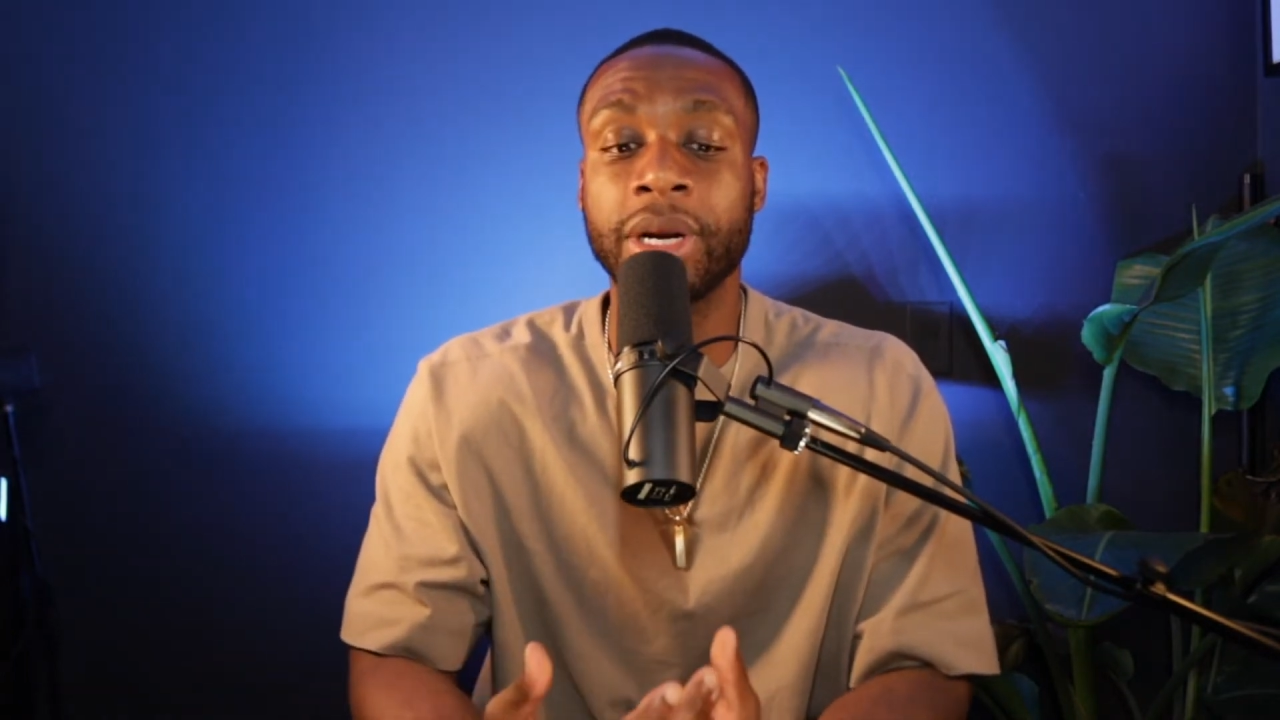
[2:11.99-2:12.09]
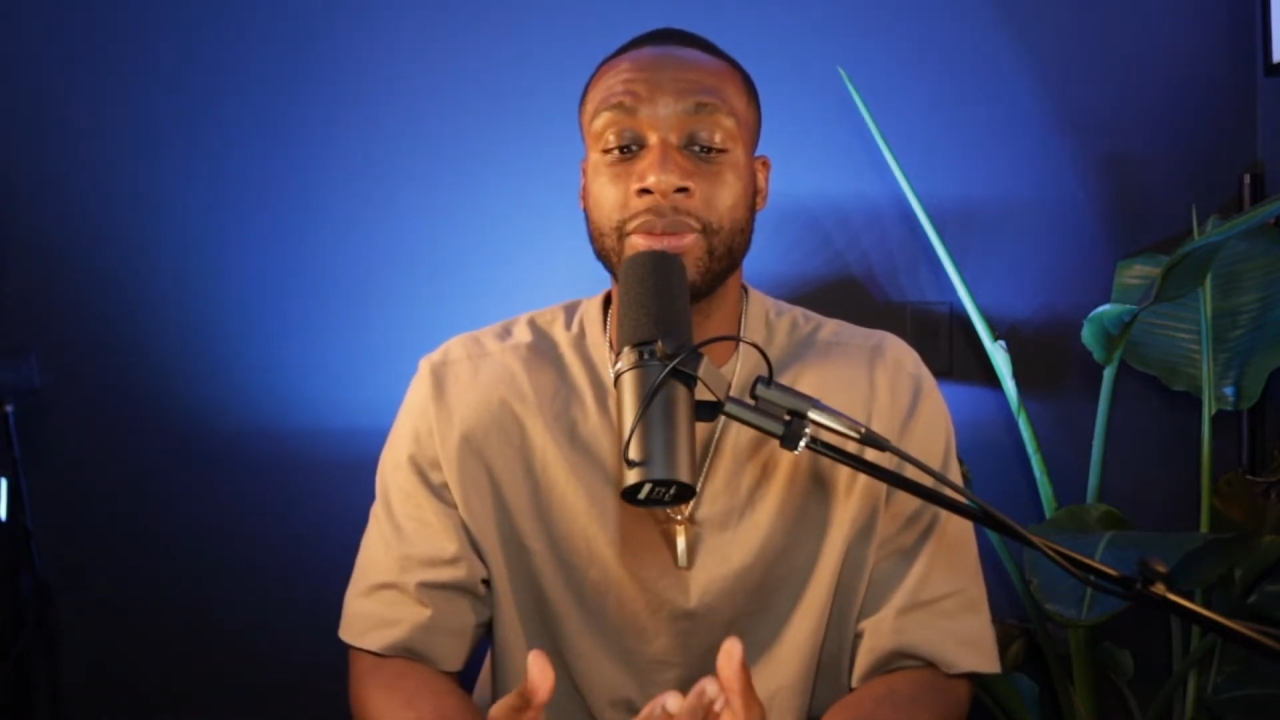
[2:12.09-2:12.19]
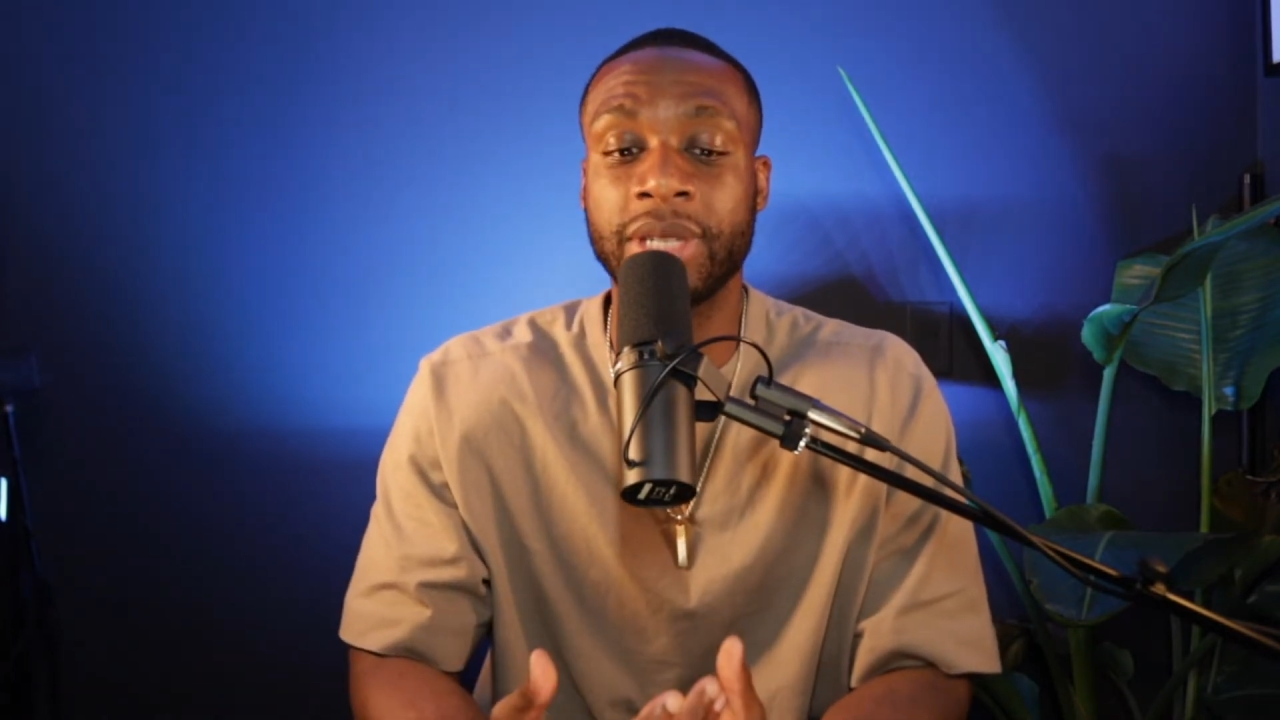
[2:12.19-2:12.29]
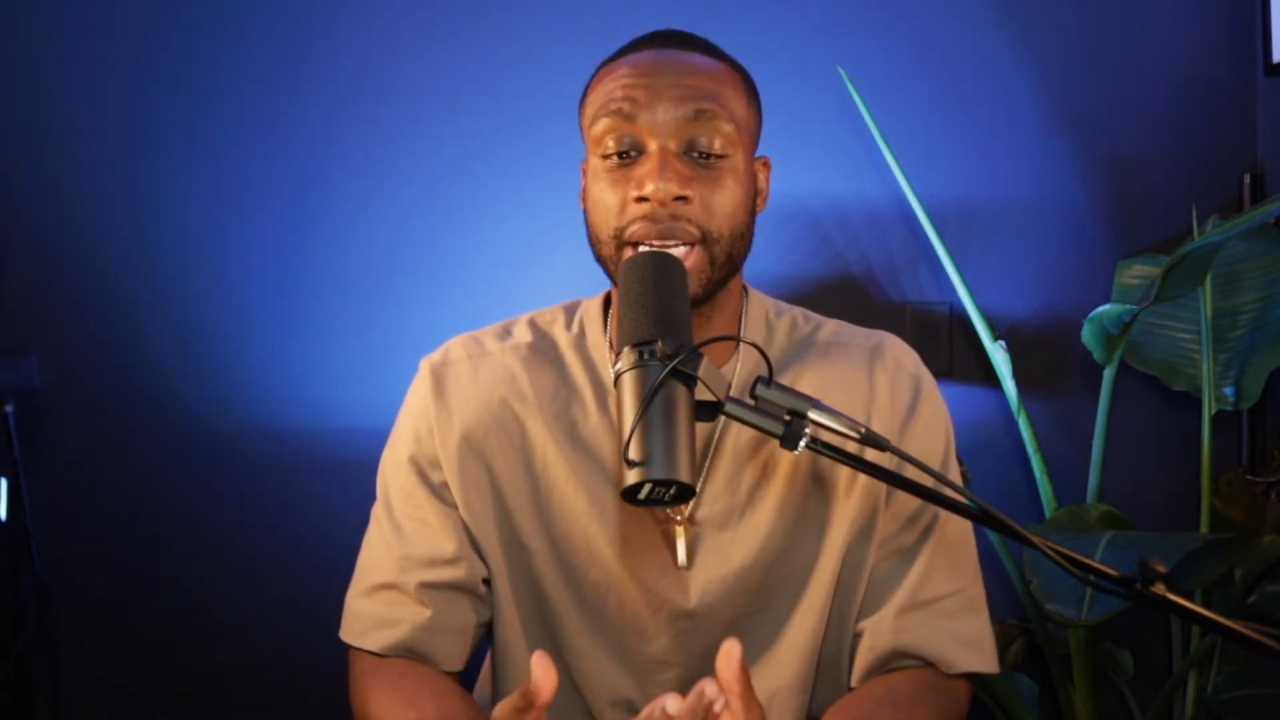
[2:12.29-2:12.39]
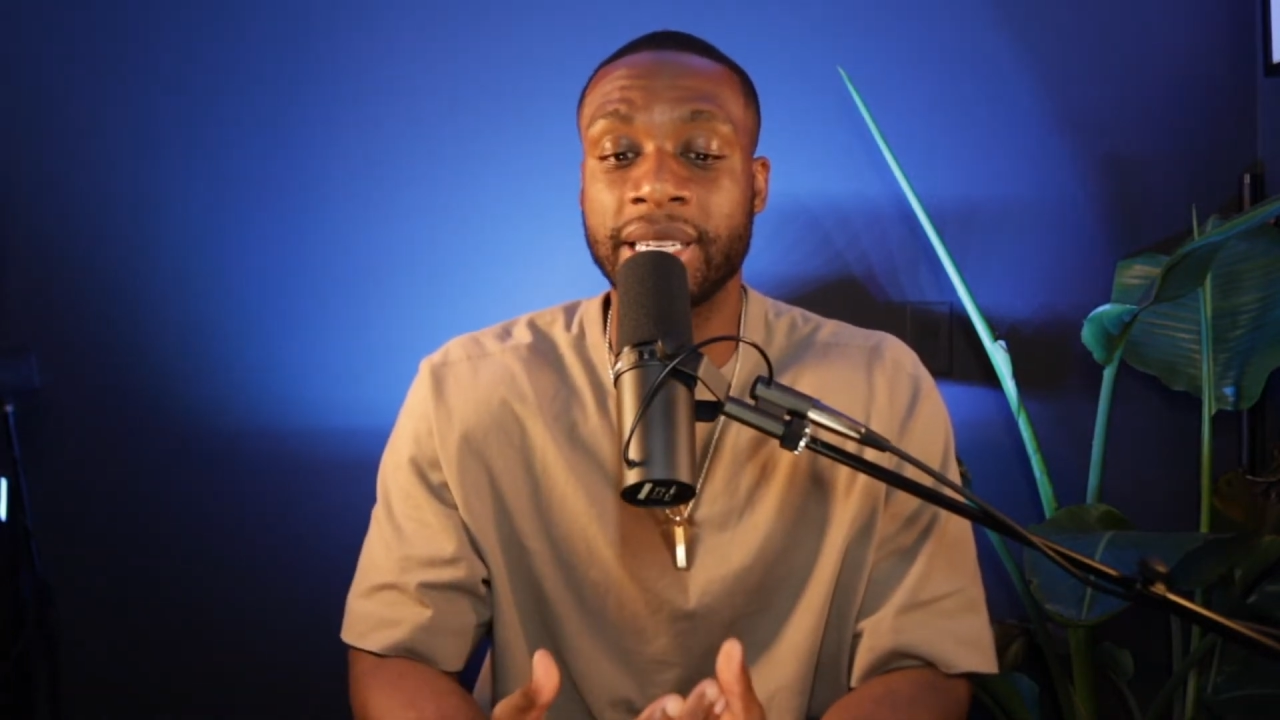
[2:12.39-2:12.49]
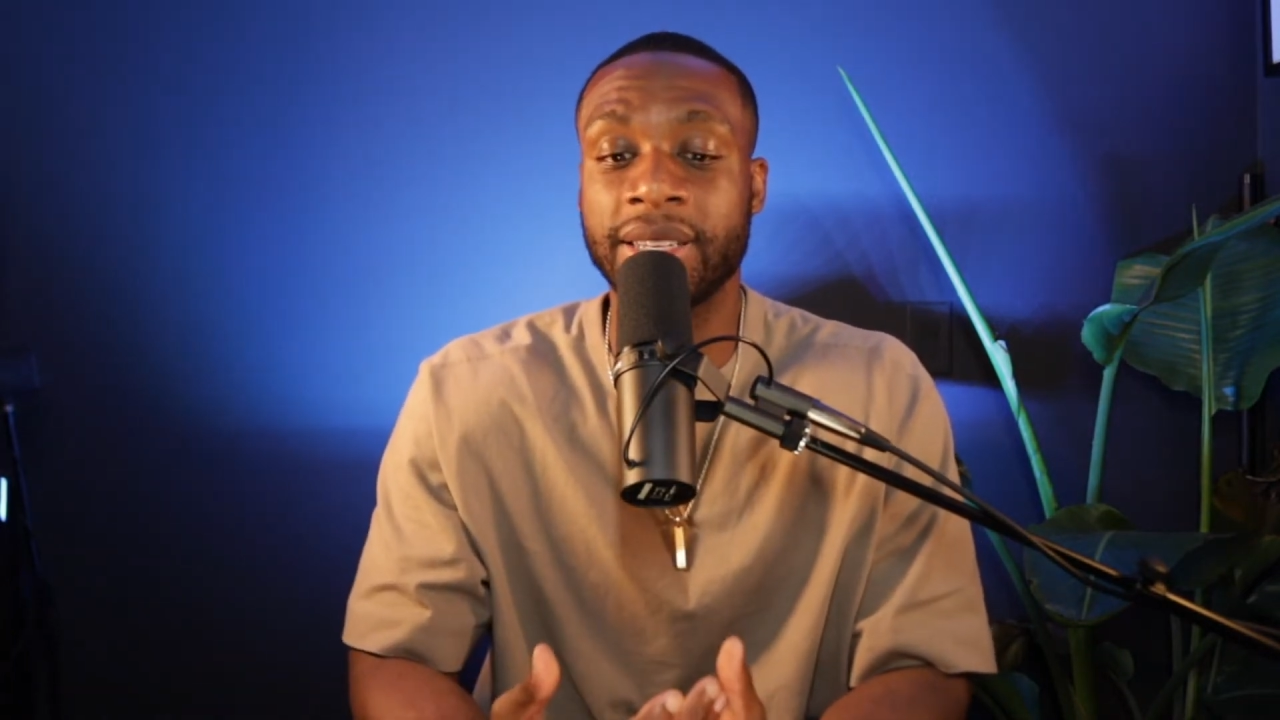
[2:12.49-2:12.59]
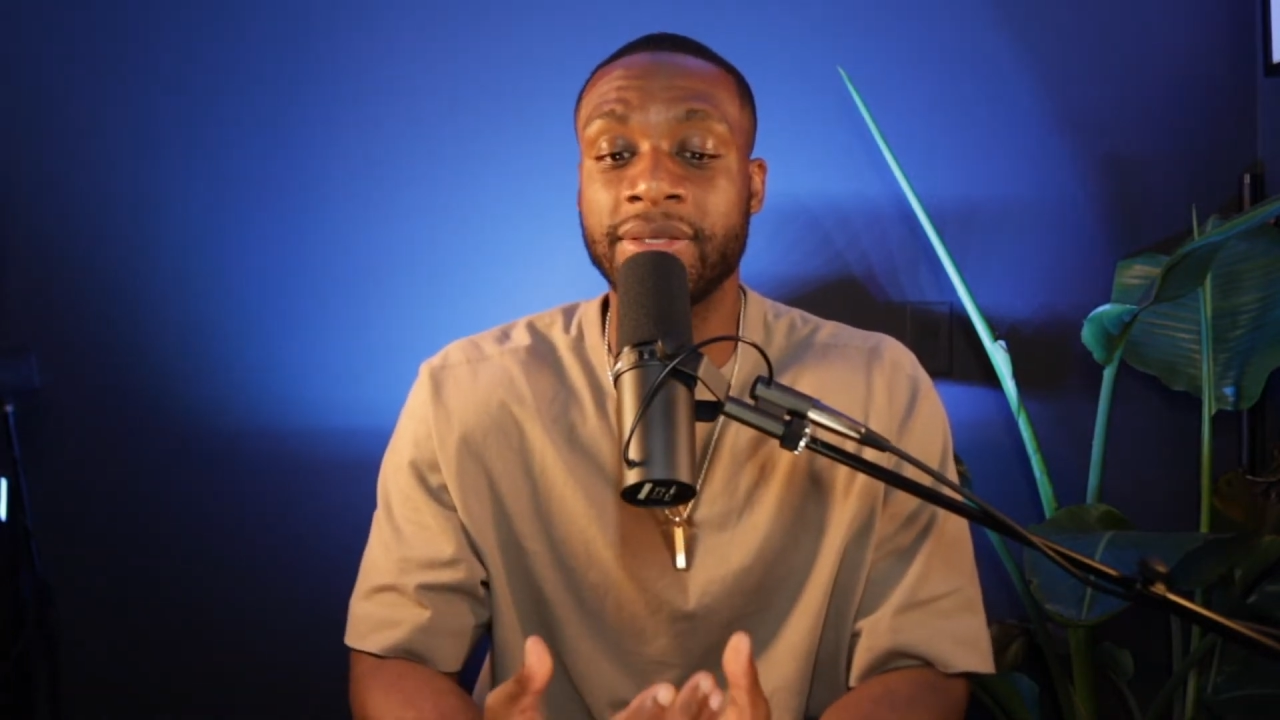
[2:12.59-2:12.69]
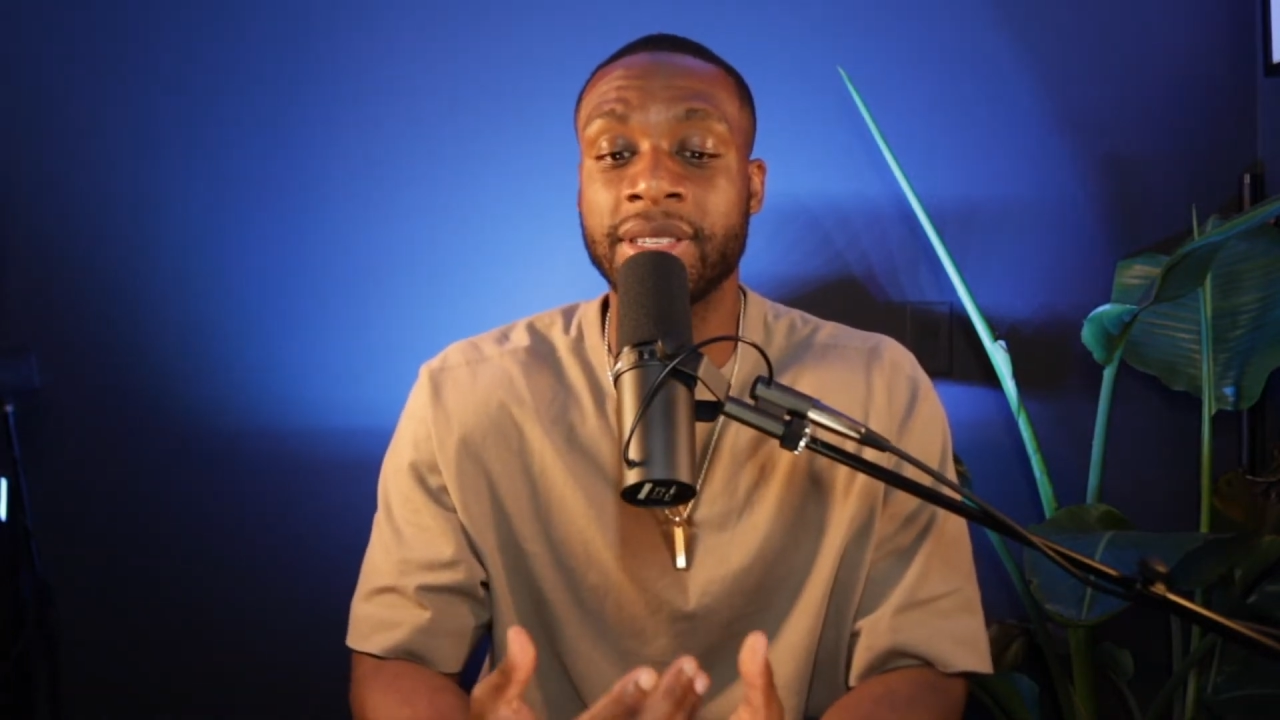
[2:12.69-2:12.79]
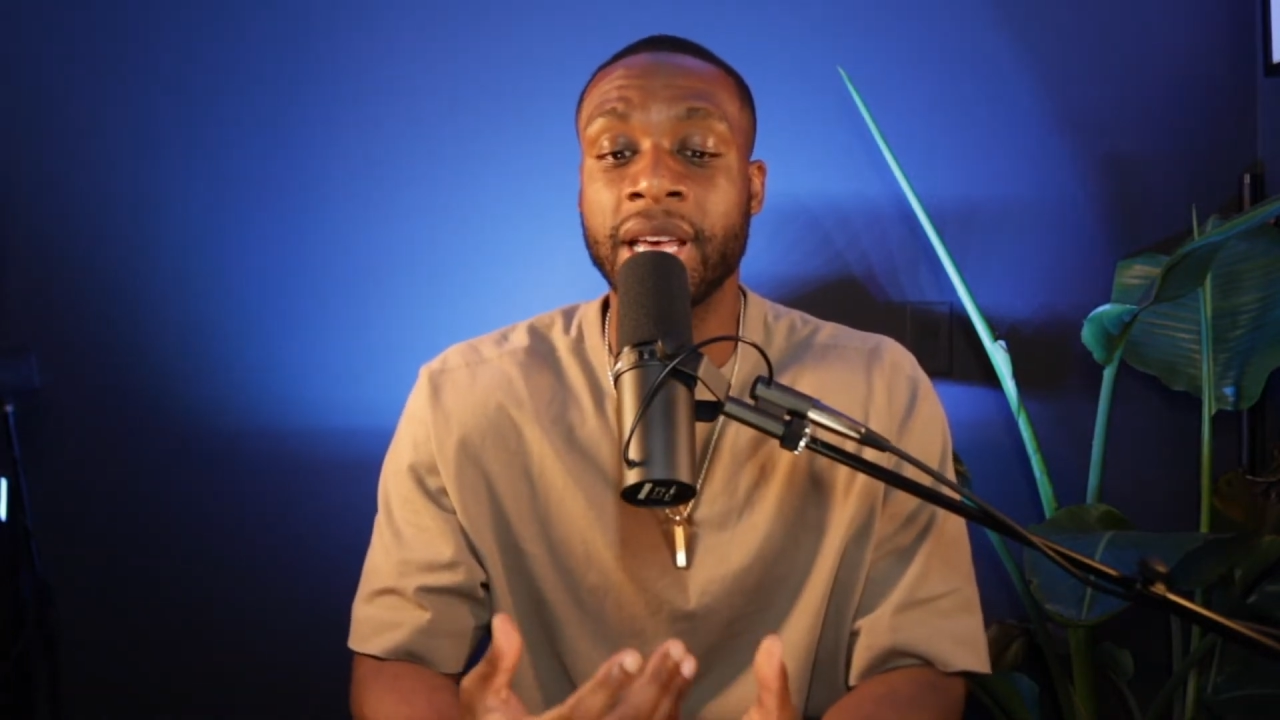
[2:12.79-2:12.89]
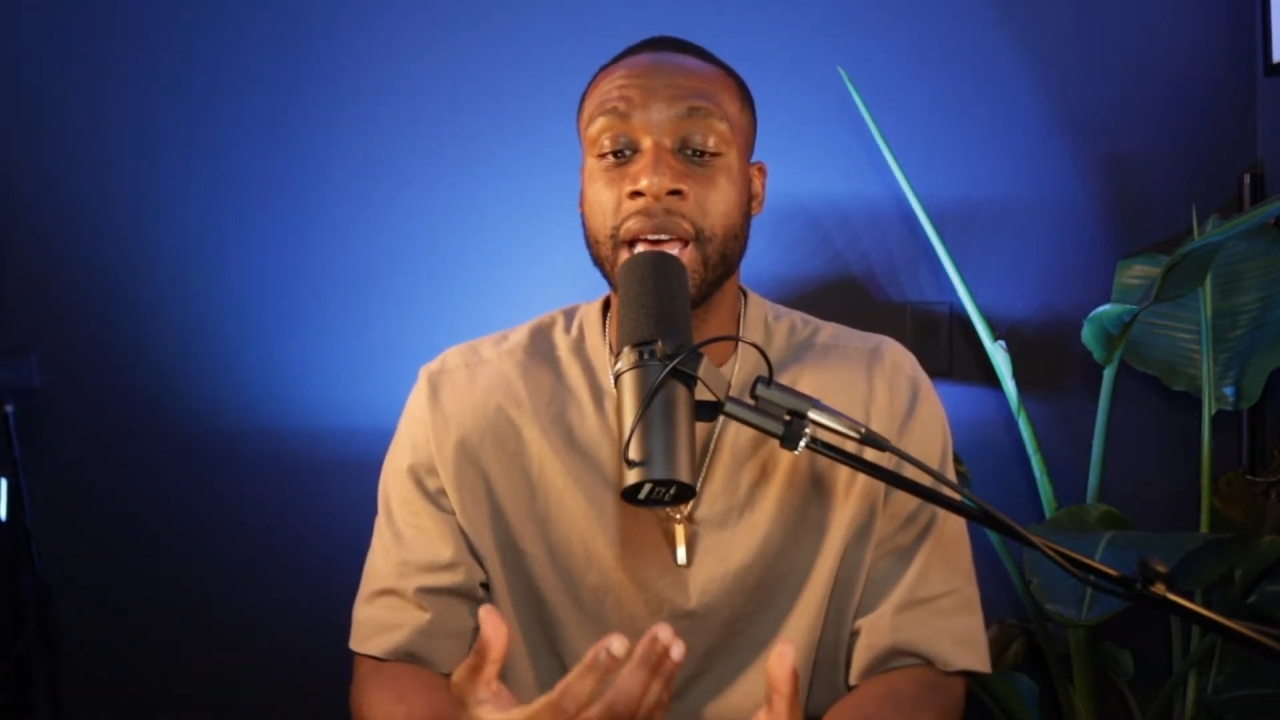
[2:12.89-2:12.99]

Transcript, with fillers: objectives,